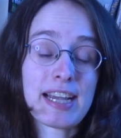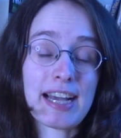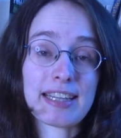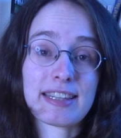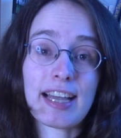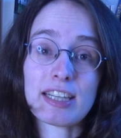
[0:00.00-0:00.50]

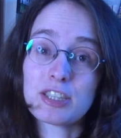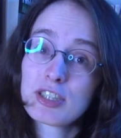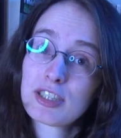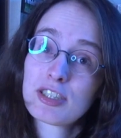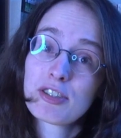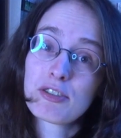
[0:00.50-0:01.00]

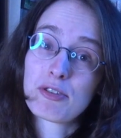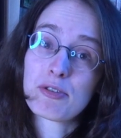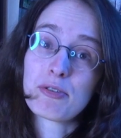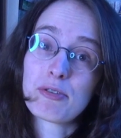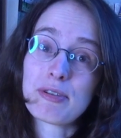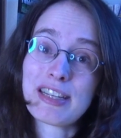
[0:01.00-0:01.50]
attached
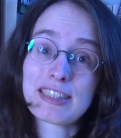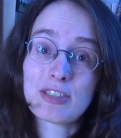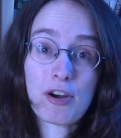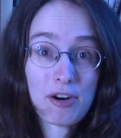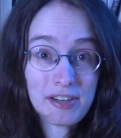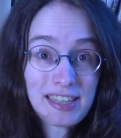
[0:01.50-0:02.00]
to is
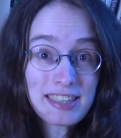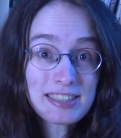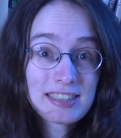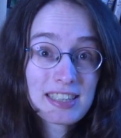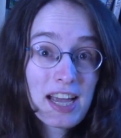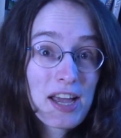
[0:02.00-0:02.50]

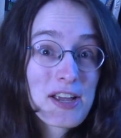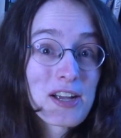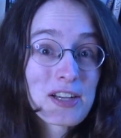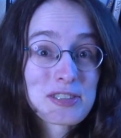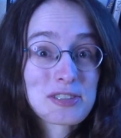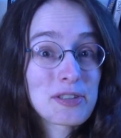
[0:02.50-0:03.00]
harnessed
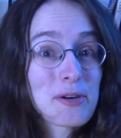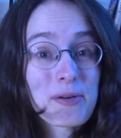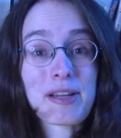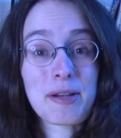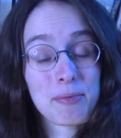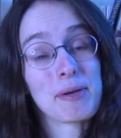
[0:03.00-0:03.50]

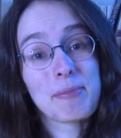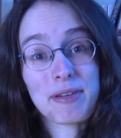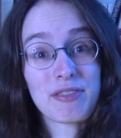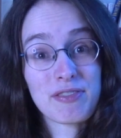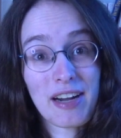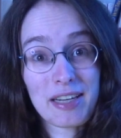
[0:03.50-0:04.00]
so it will be
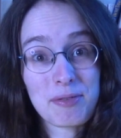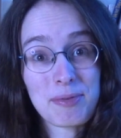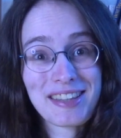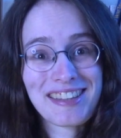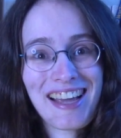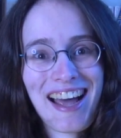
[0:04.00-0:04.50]
fine
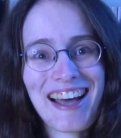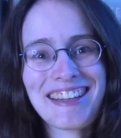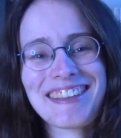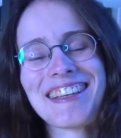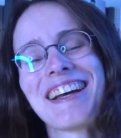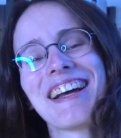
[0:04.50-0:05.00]
with
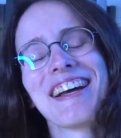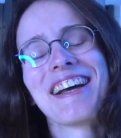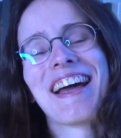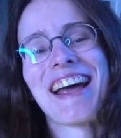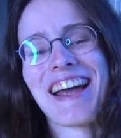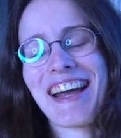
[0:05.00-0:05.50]
that
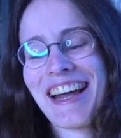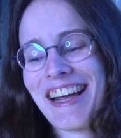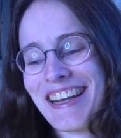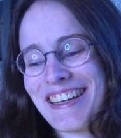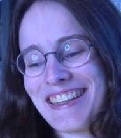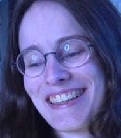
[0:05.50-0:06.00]

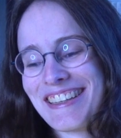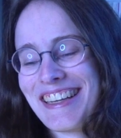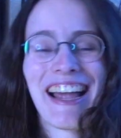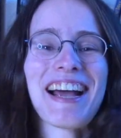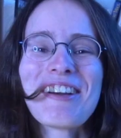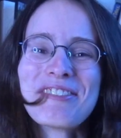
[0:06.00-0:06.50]
and
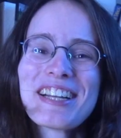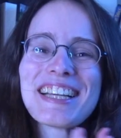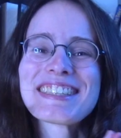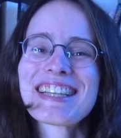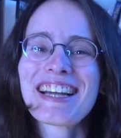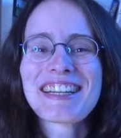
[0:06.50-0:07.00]
yeah I'm really
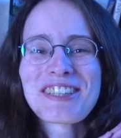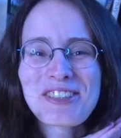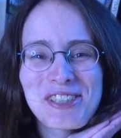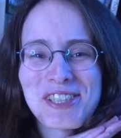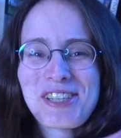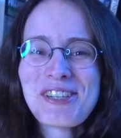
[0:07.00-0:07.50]
excited
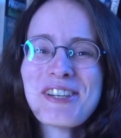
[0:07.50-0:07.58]
to show